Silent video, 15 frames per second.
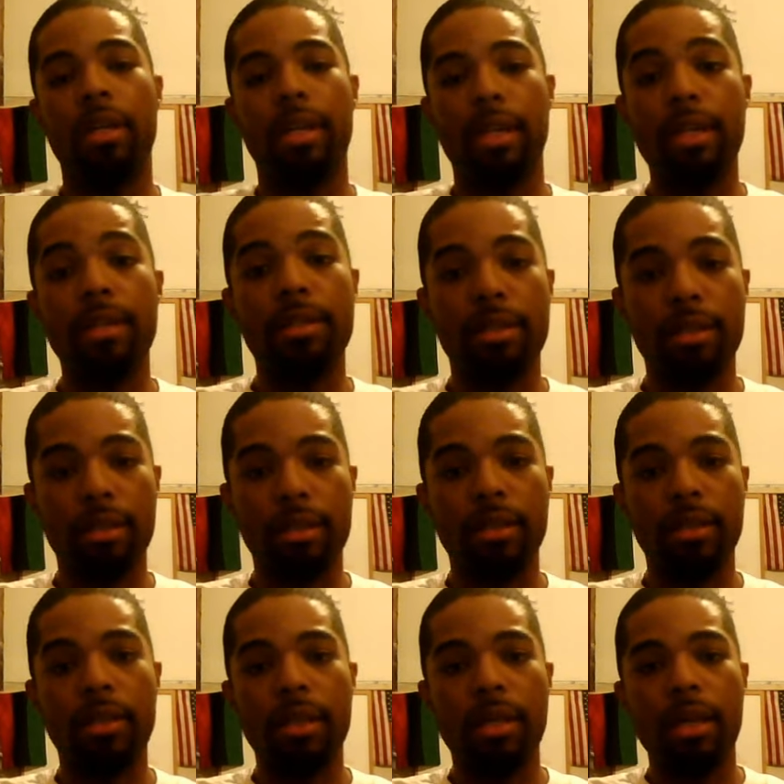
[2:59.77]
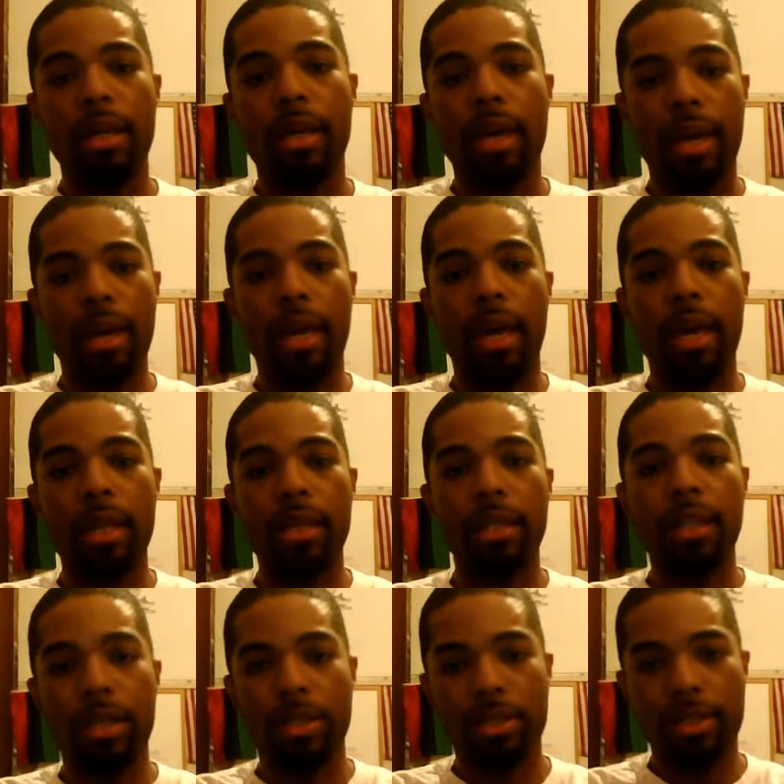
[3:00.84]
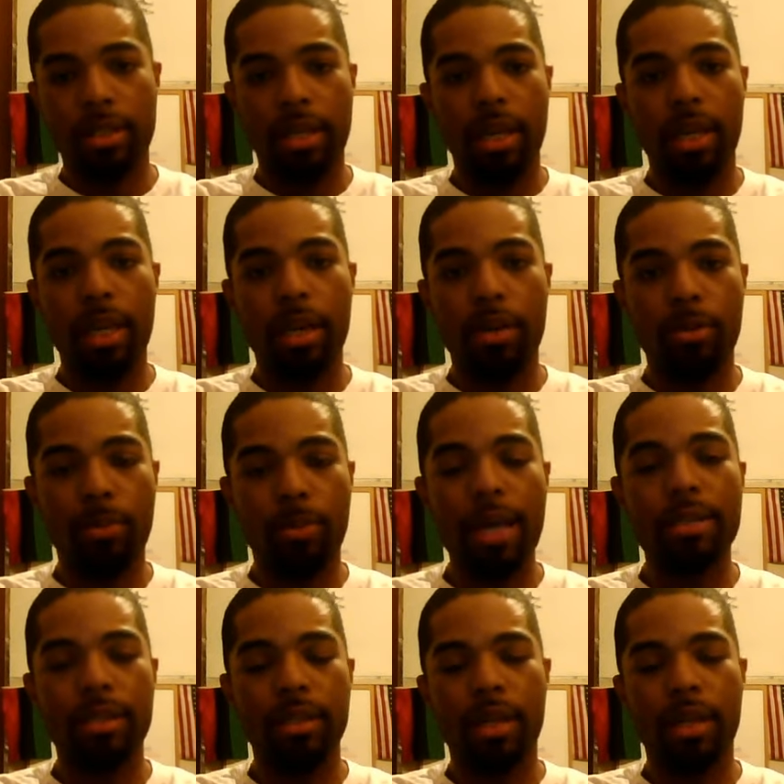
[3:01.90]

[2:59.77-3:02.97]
in the city, in the legislature, by city